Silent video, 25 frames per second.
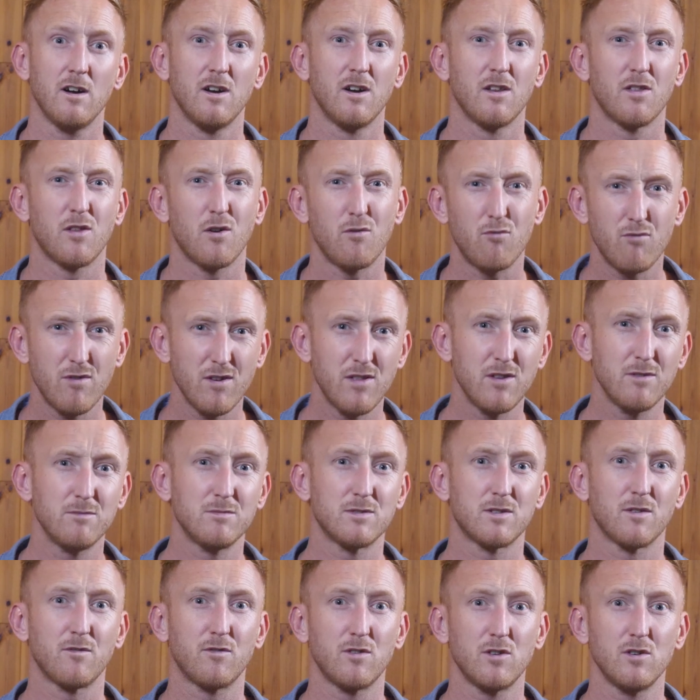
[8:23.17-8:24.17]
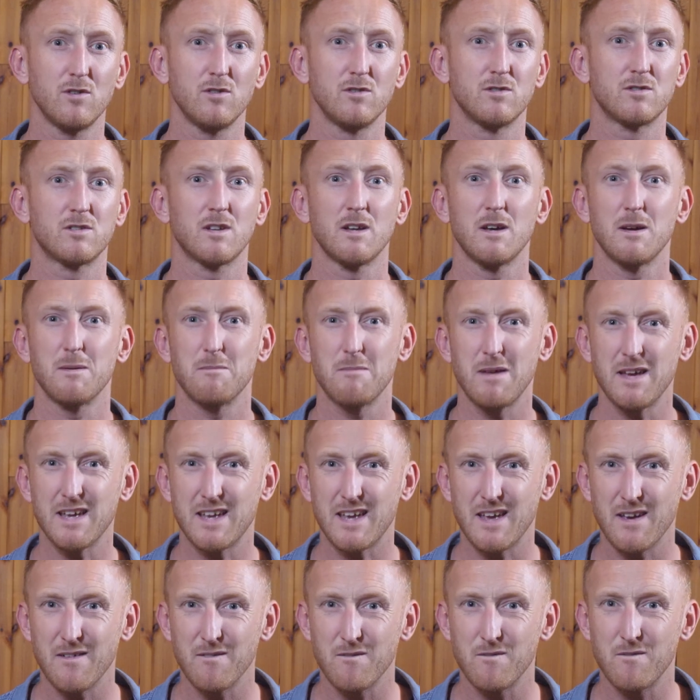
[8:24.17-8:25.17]
the rhythms I've used make
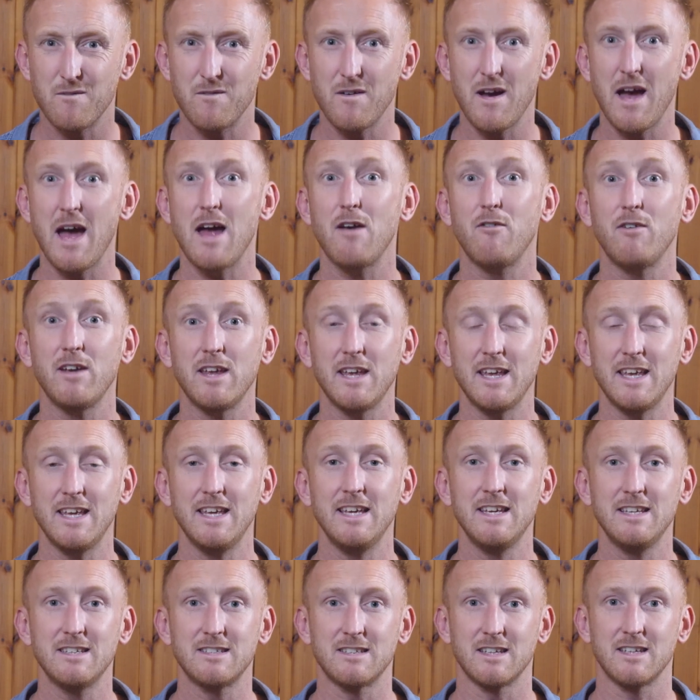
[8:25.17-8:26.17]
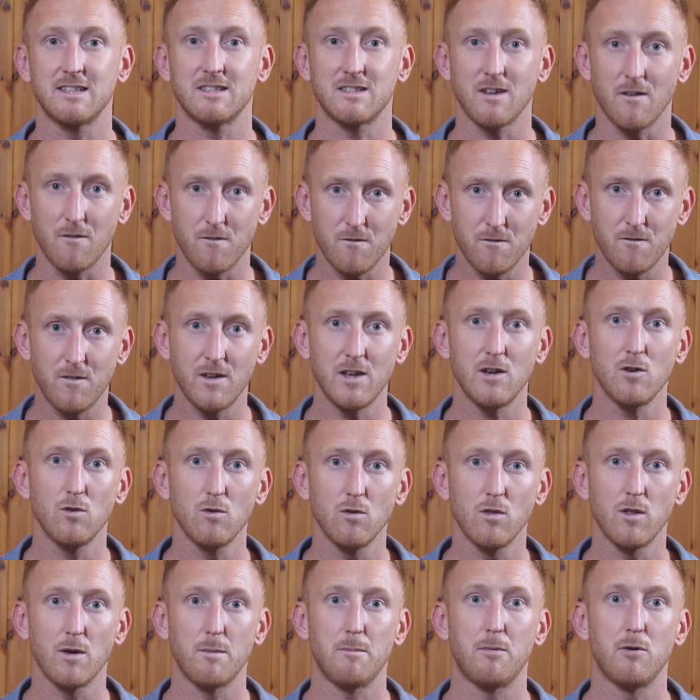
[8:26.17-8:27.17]
it very easy to feel
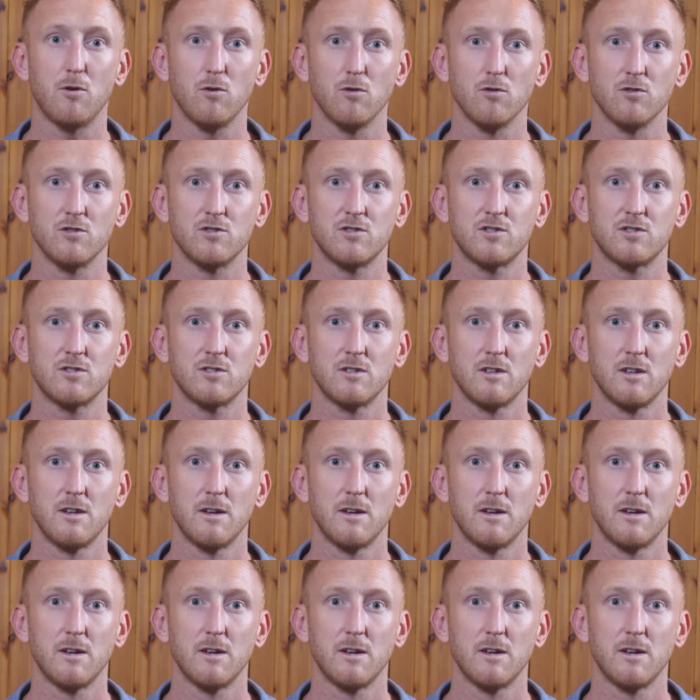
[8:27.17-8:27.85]
the pulse.